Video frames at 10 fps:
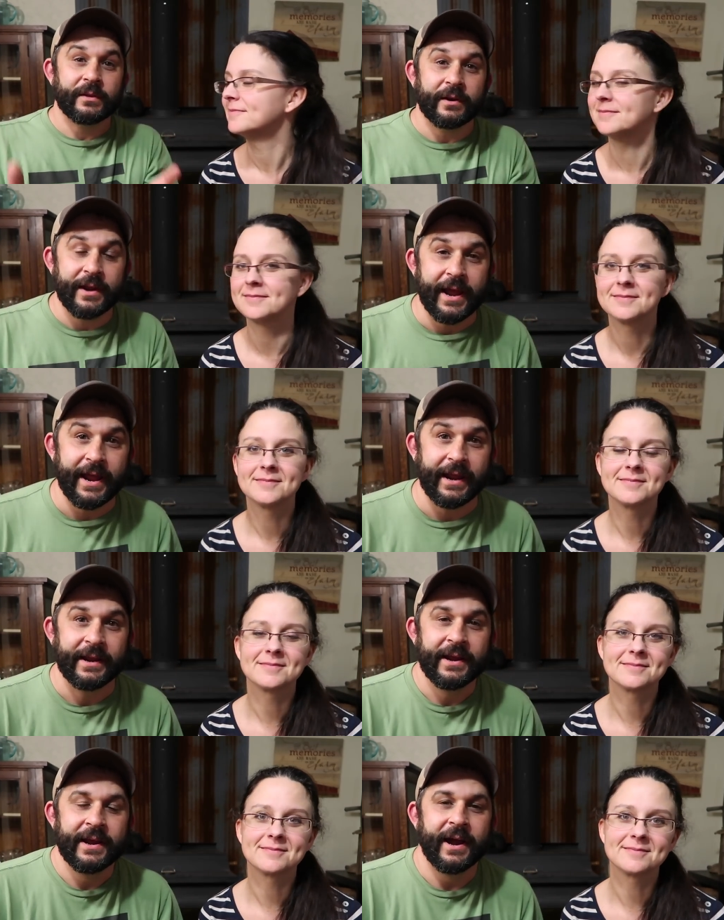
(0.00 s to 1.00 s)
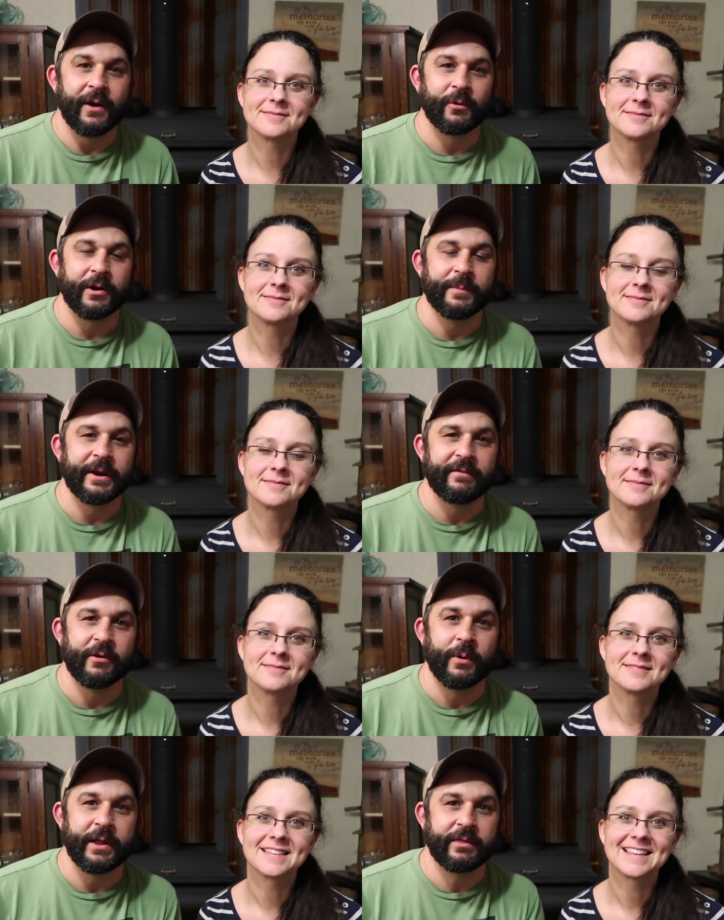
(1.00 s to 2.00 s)
Speaker 1: today, we're going to be giving
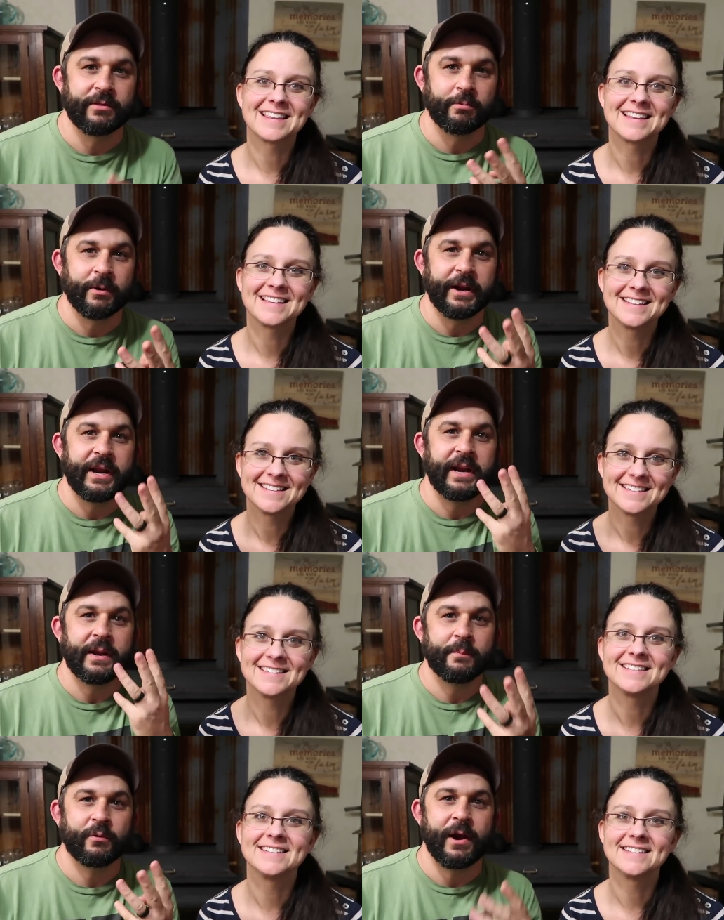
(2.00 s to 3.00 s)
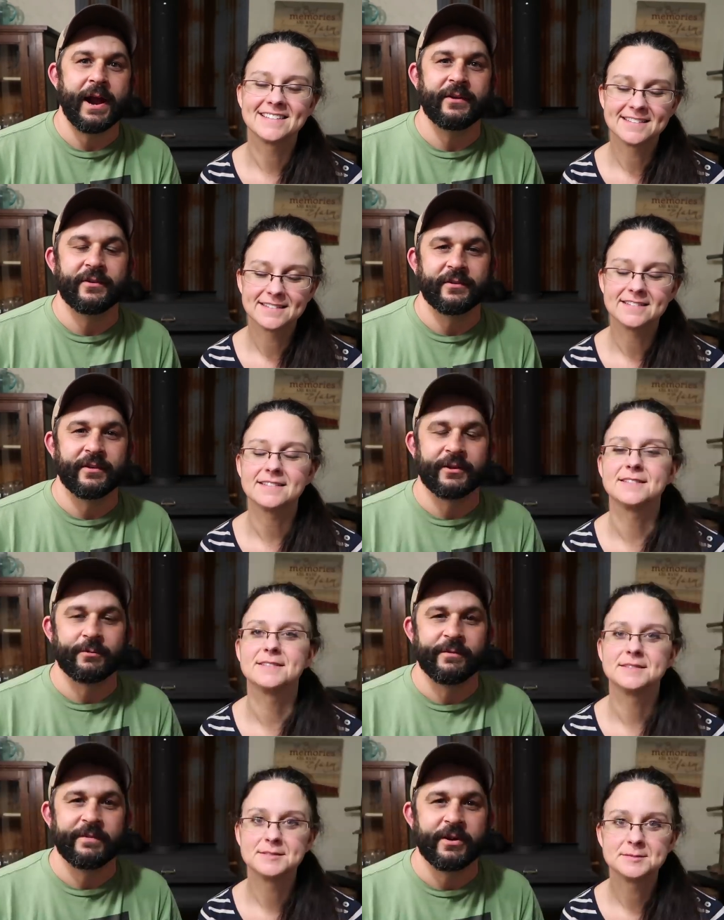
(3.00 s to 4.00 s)
away 3 prizes. Let's
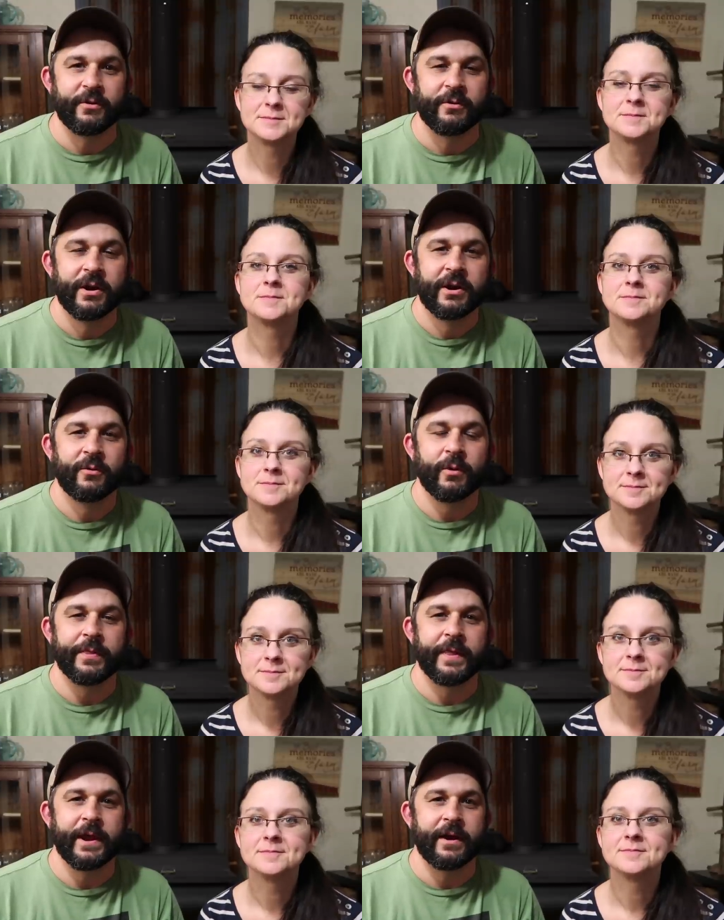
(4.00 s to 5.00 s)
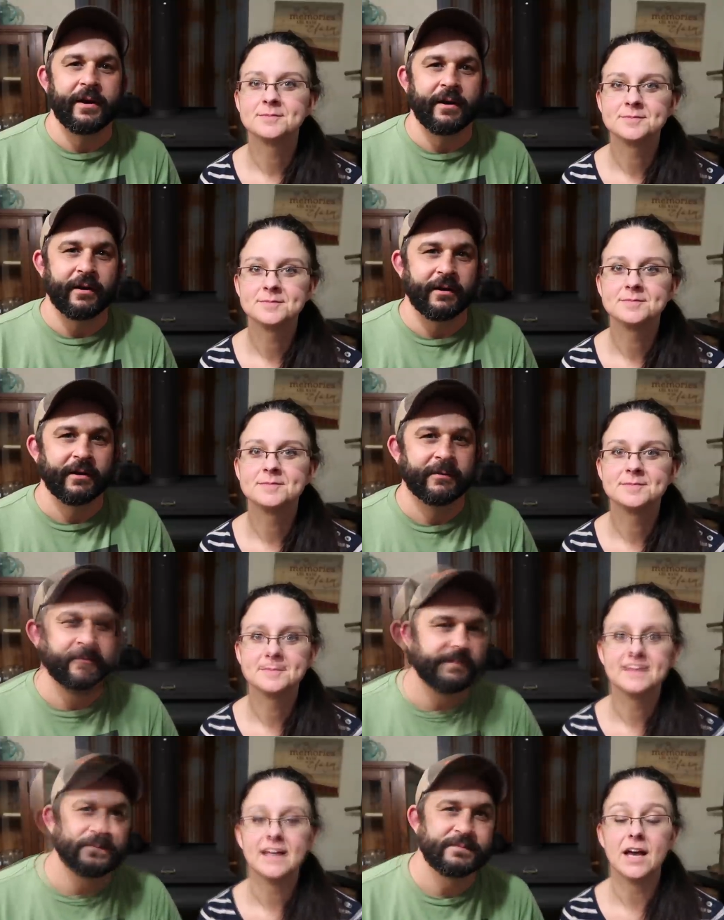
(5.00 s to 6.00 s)
review what they are.
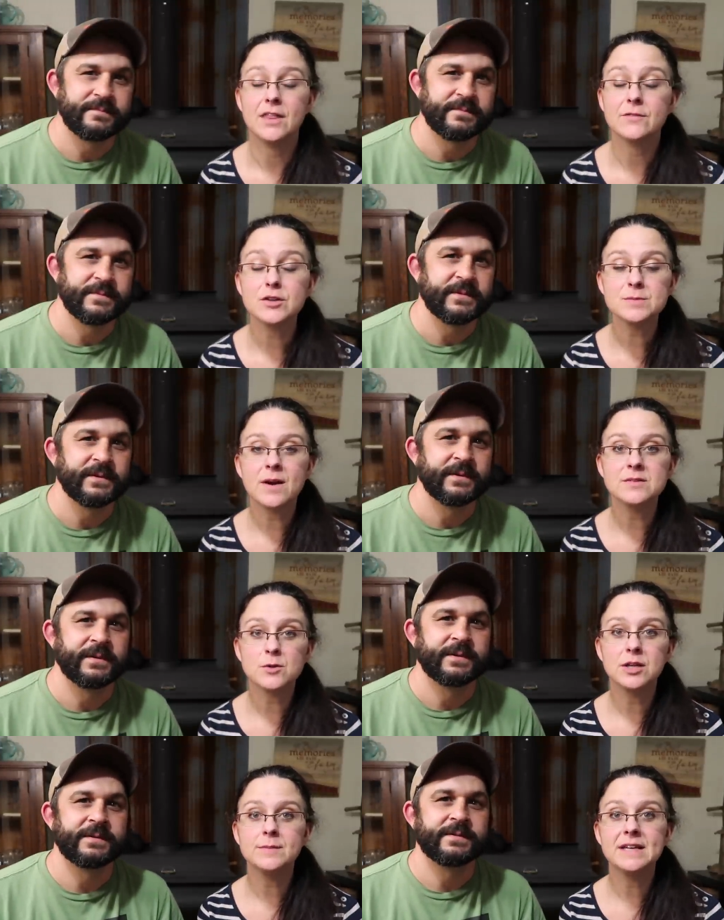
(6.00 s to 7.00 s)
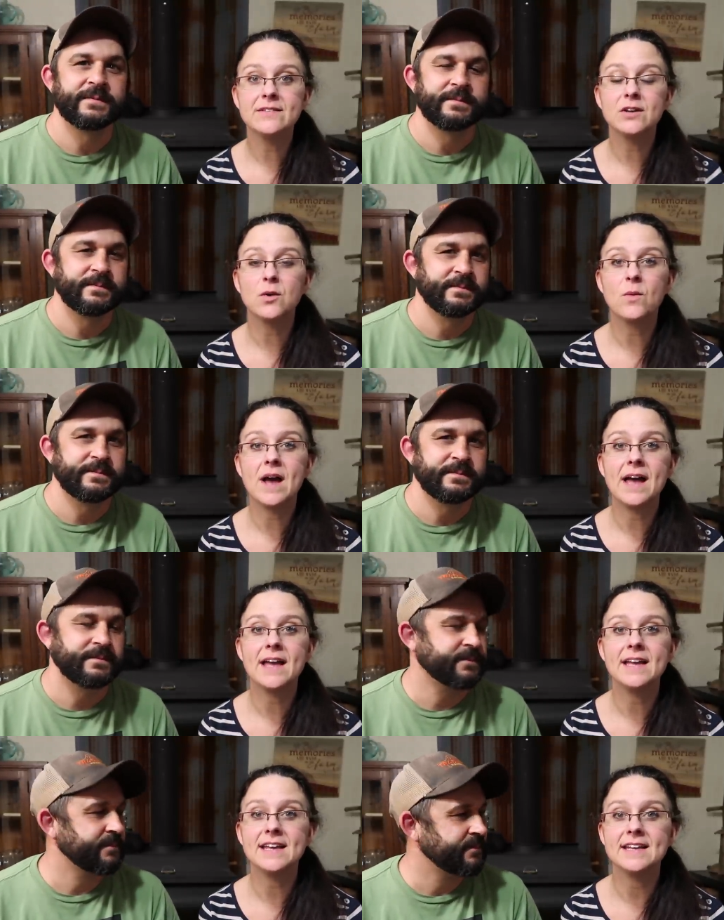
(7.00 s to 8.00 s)
Speaker 2: The first prize we're going to be giving
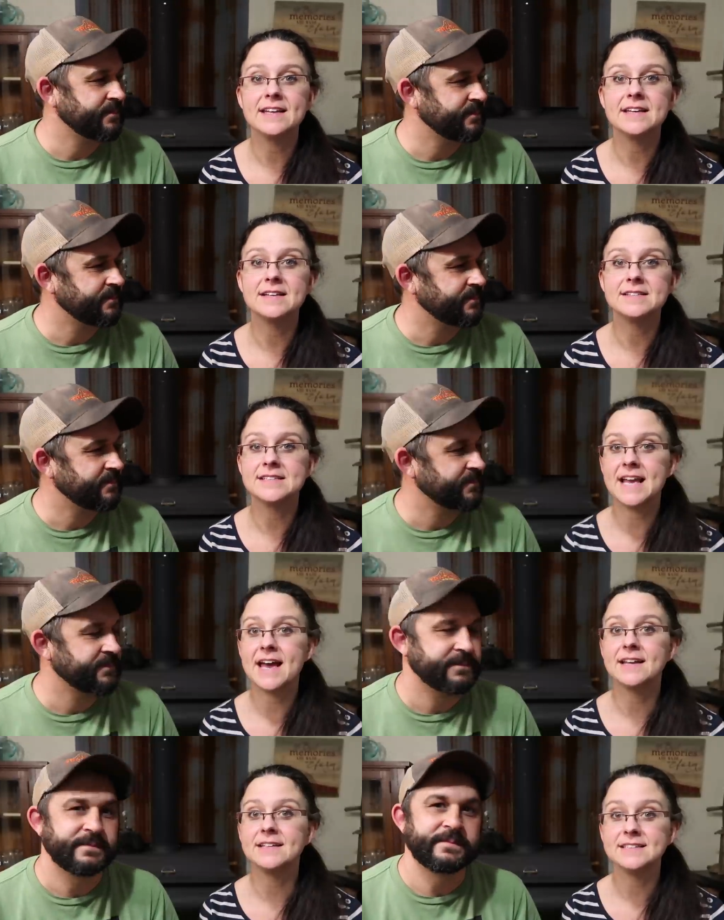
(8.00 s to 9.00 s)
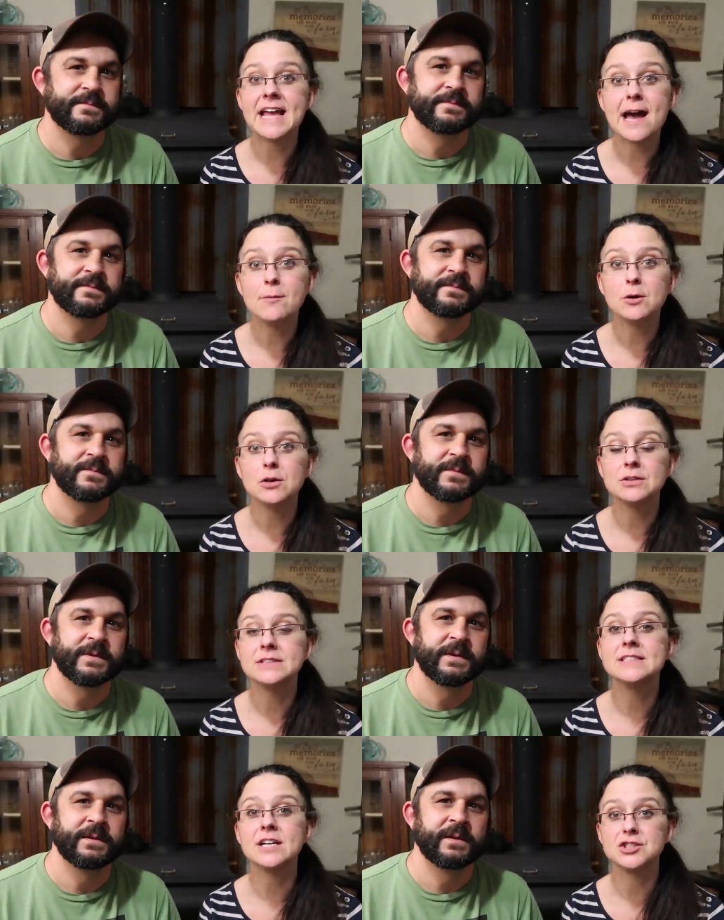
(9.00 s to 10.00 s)
away is an
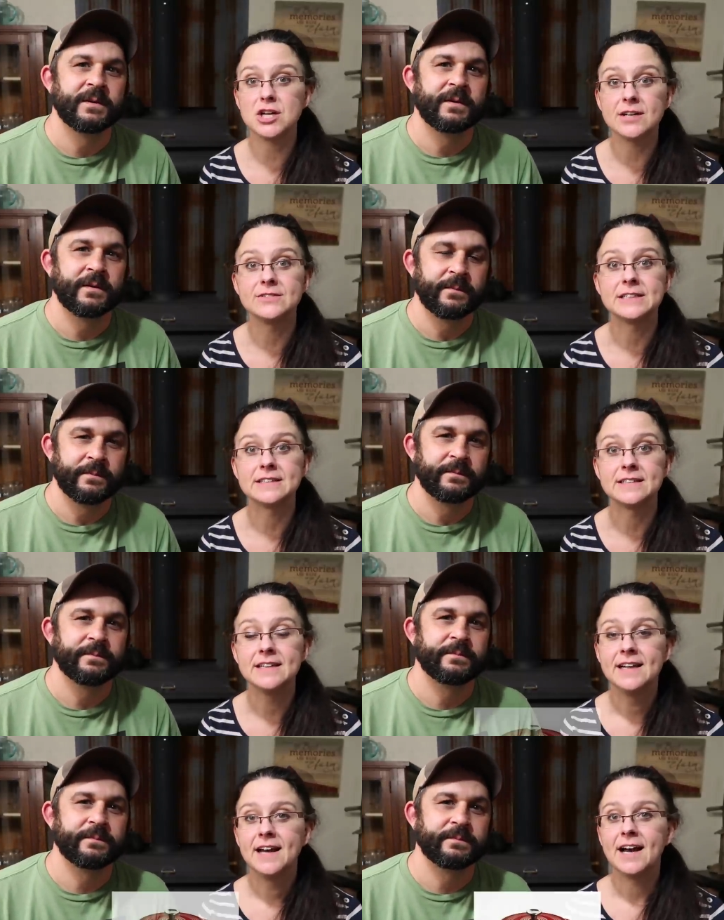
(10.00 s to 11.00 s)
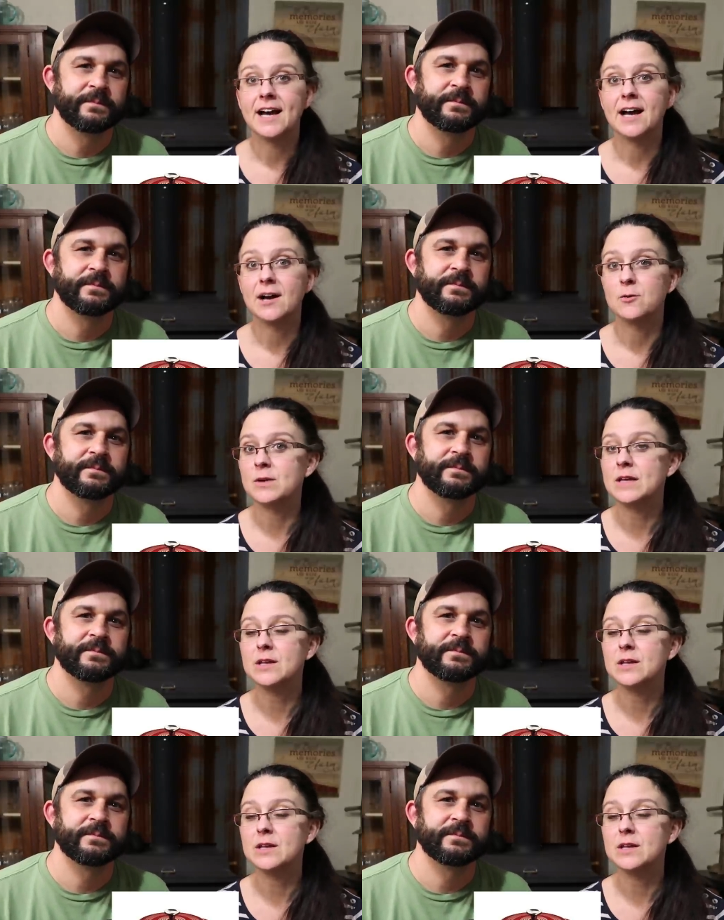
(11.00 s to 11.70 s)
enameled Dutch oven. We